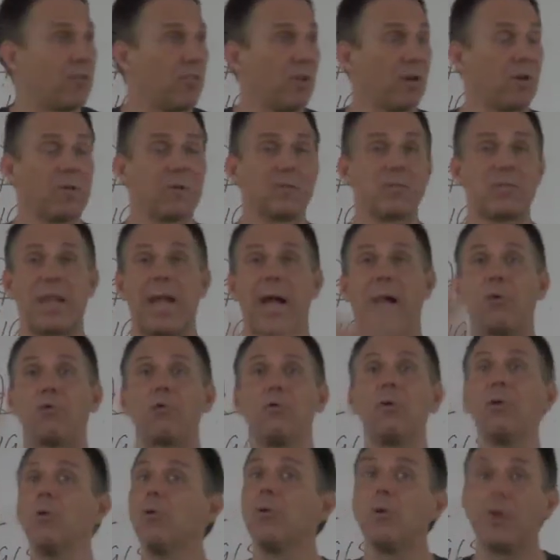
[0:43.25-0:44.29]
There is now
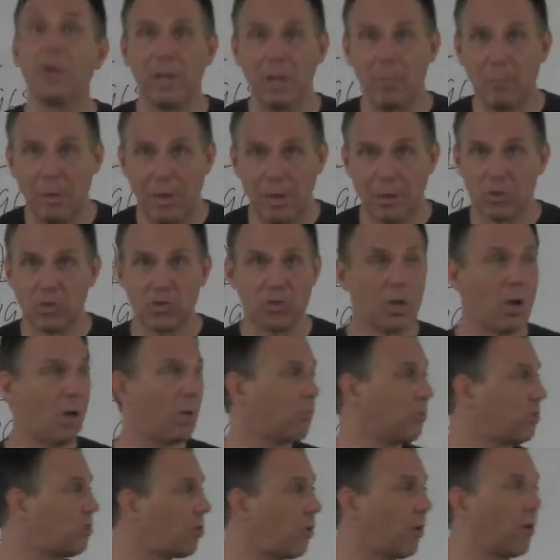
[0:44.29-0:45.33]
nudity being
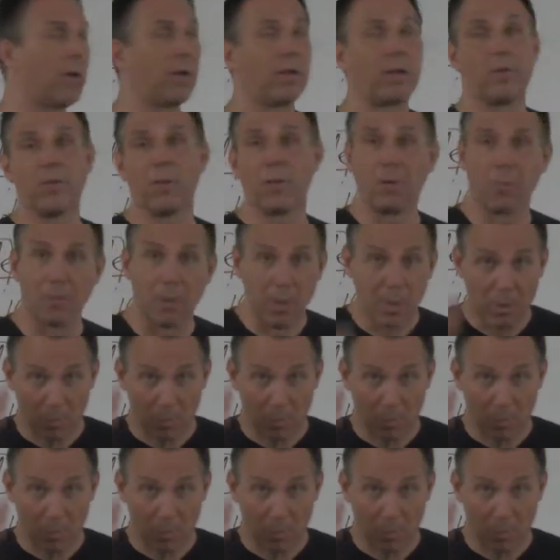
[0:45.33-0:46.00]
shown starting in the